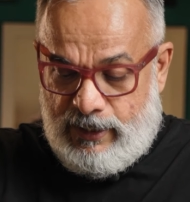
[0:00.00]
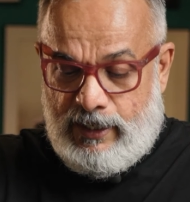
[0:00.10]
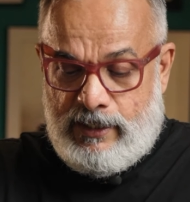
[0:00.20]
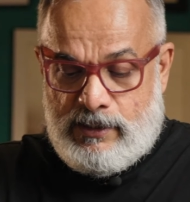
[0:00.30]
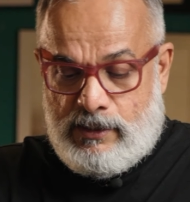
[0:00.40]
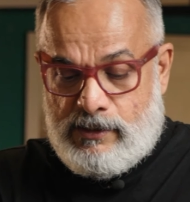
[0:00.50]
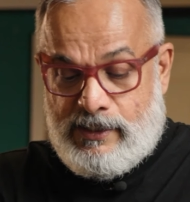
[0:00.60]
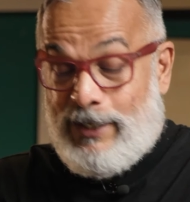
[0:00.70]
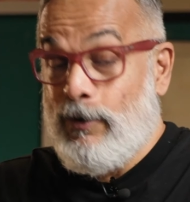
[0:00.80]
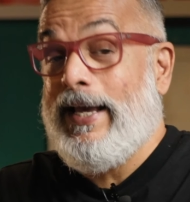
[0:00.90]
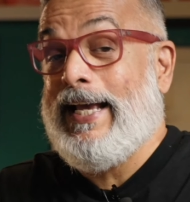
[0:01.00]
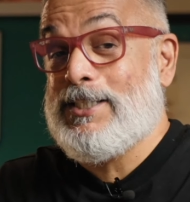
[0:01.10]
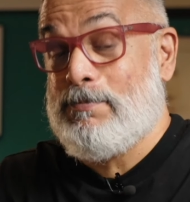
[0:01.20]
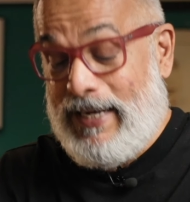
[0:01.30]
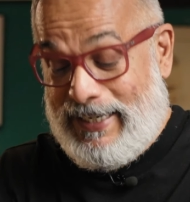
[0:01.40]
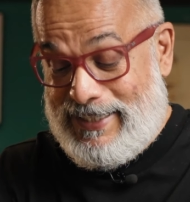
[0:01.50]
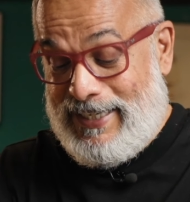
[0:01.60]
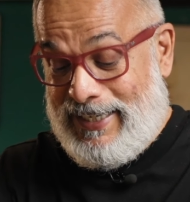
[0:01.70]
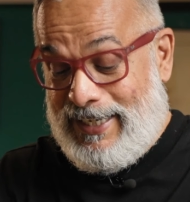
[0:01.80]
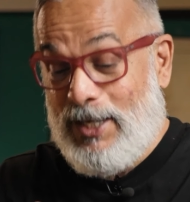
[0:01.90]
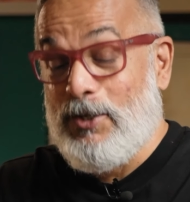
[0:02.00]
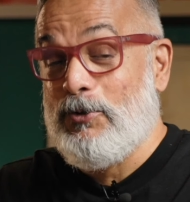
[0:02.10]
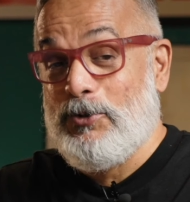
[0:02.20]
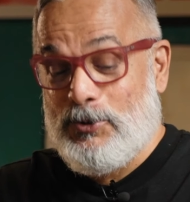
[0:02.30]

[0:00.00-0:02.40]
it is, expecting you